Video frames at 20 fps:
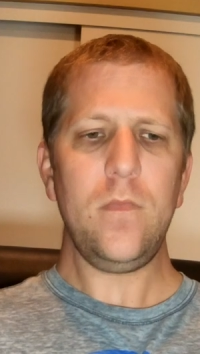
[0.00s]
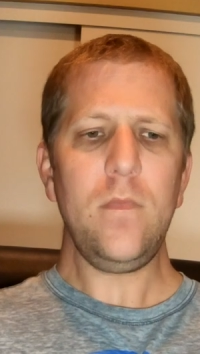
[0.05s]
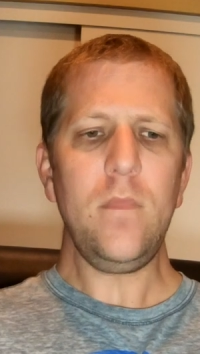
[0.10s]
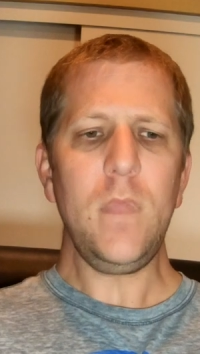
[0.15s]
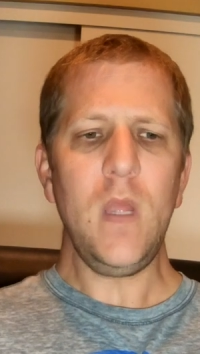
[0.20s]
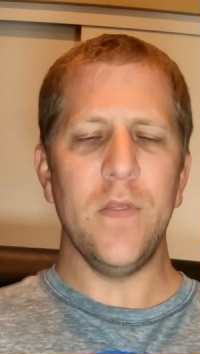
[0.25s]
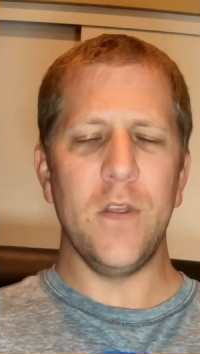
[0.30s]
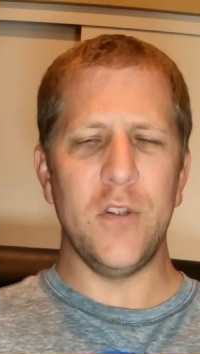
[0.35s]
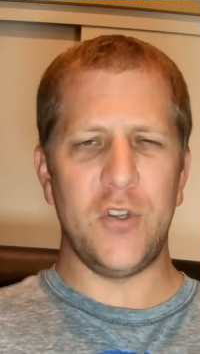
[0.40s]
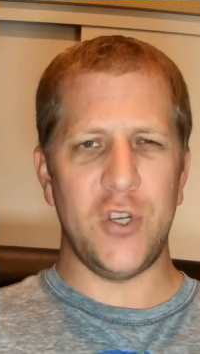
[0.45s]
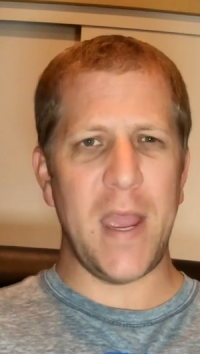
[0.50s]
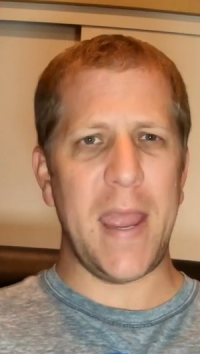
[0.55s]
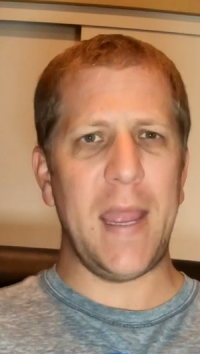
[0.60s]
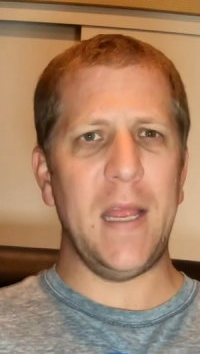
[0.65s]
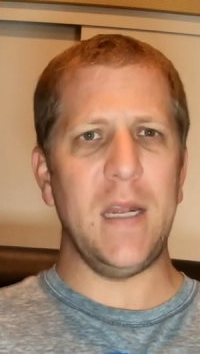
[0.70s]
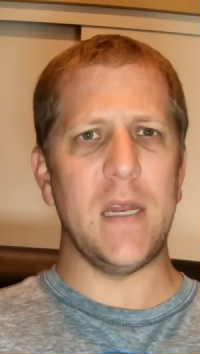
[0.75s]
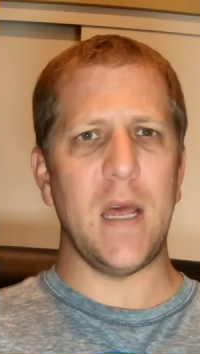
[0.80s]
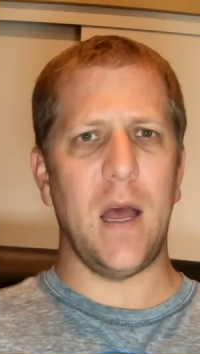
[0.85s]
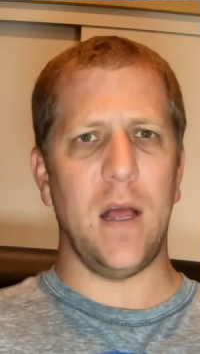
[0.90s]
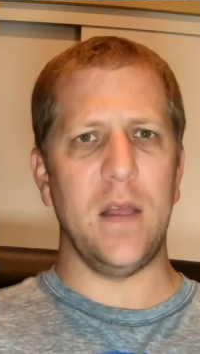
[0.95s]
the
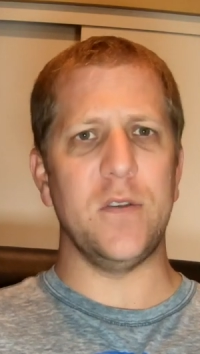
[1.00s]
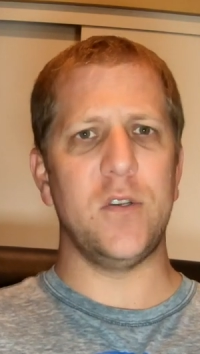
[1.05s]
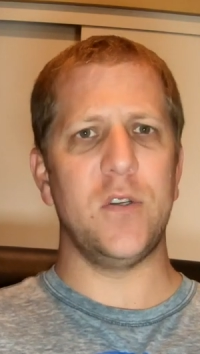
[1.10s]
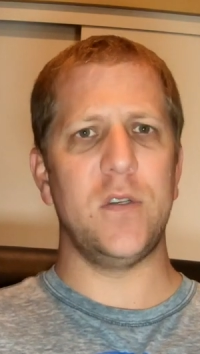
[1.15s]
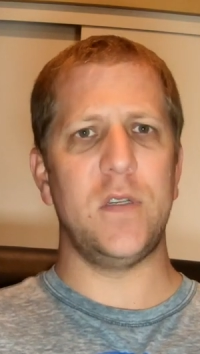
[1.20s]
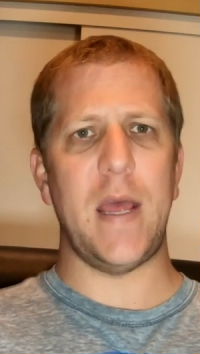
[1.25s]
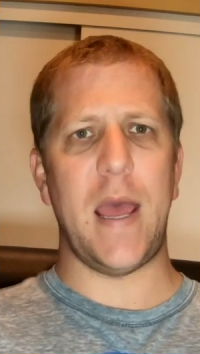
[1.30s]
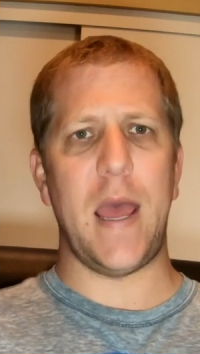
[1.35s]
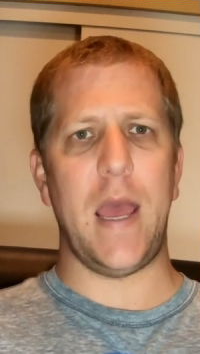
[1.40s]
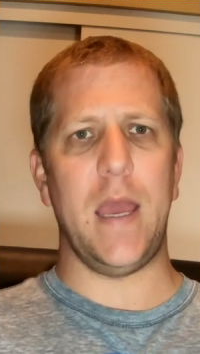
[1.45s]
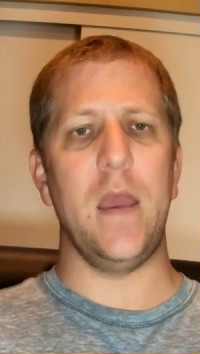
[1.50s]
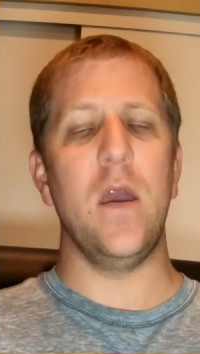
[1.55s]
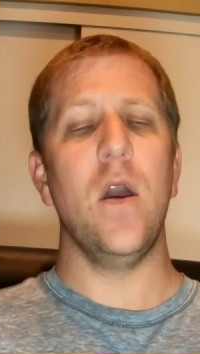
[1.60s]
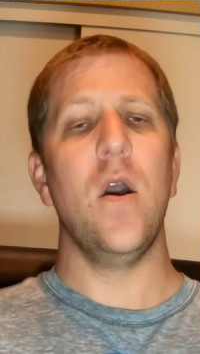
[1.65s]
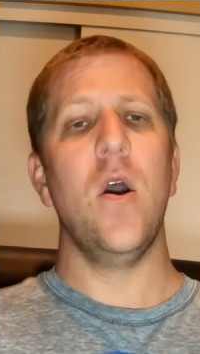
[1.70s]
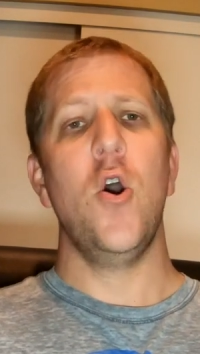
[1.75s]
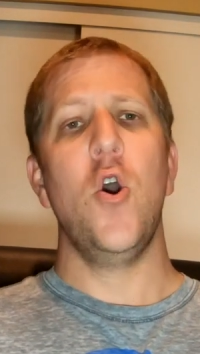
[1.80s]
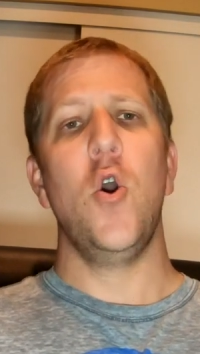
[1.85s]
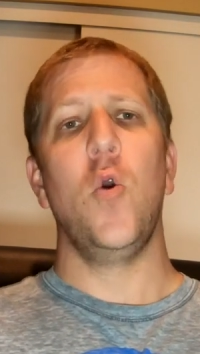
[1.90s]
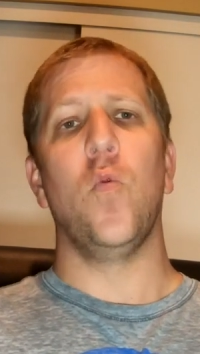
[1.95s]
chain does stay
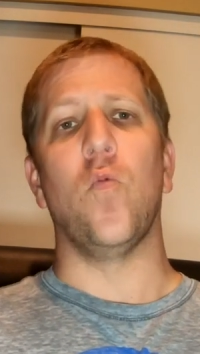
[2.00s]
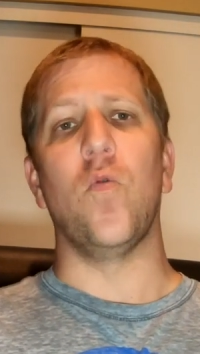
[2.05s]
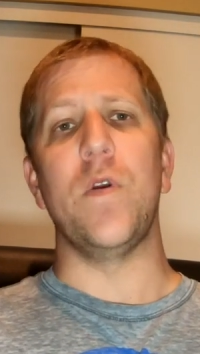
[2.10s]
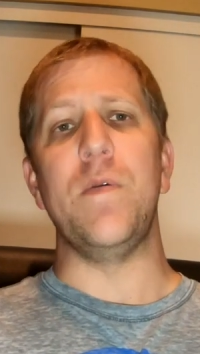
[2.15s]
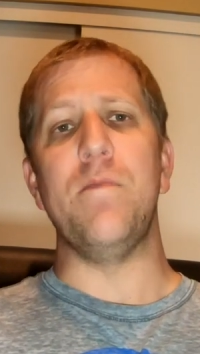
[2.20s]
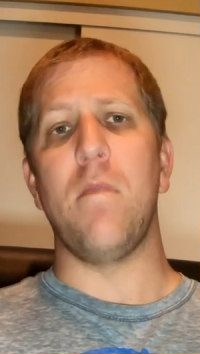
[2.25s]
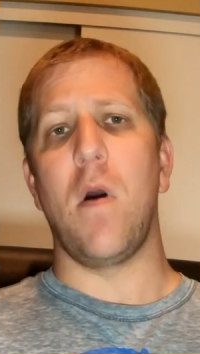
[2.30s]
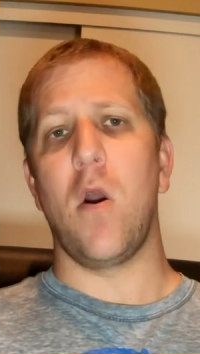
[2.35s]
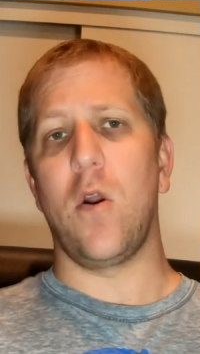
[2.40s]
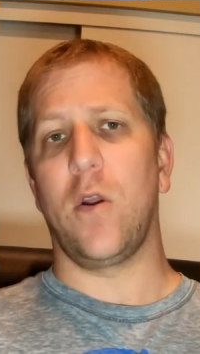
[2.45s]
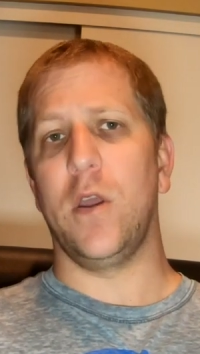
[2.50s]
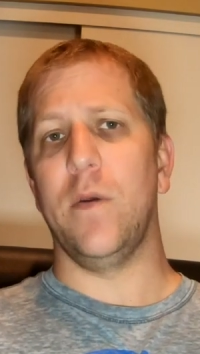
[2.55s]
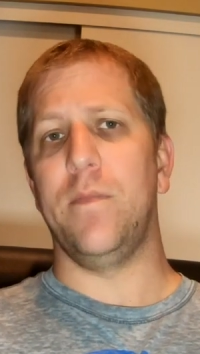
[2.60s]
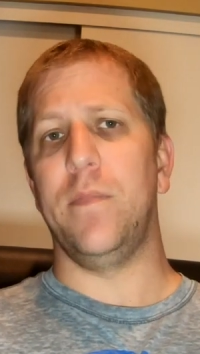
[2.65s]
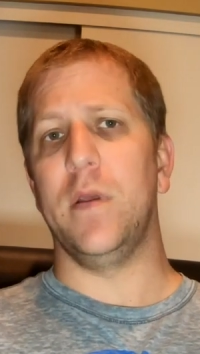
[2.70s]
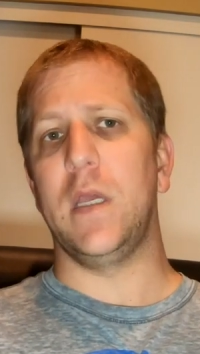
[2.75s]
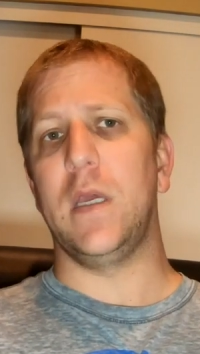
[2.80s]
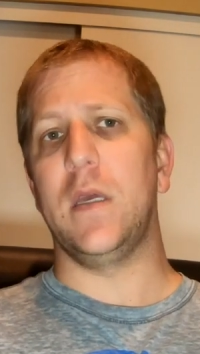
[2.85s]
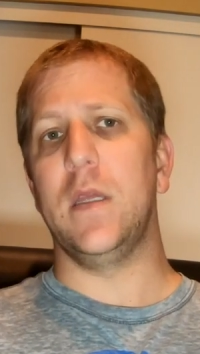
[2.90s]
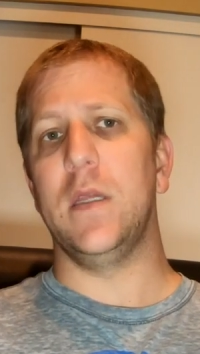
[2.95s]

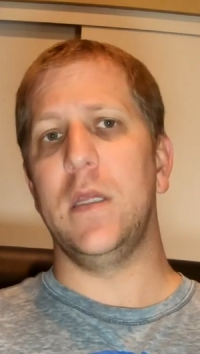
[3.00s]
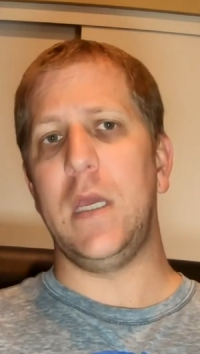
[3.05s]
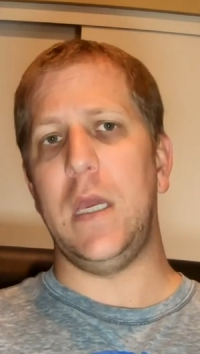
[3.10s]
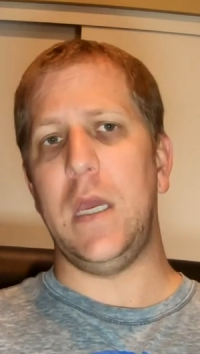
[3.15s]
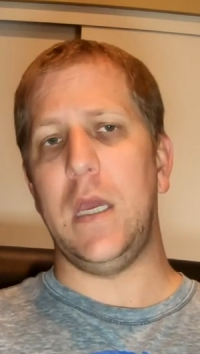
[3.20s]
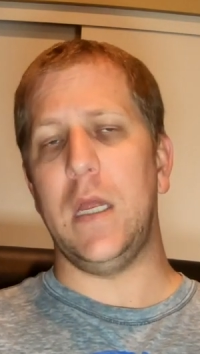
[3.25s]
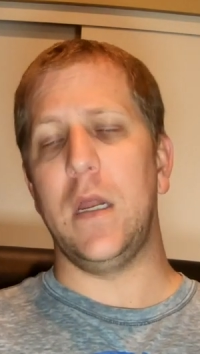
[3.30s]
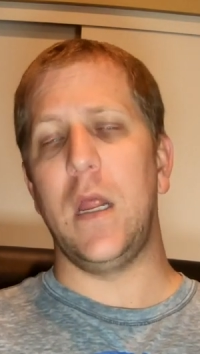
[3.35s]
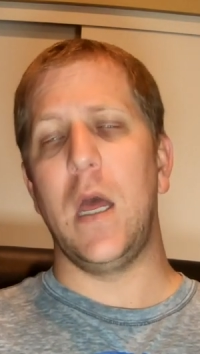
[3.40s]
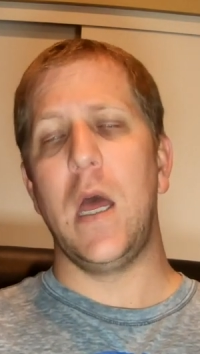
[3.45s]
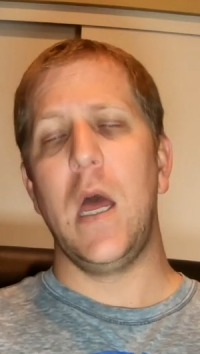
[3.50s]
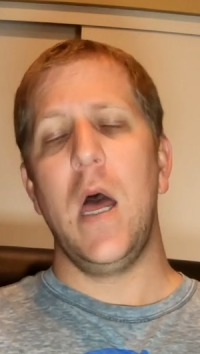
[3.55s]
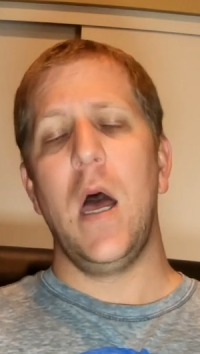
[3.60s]
remarkably clean.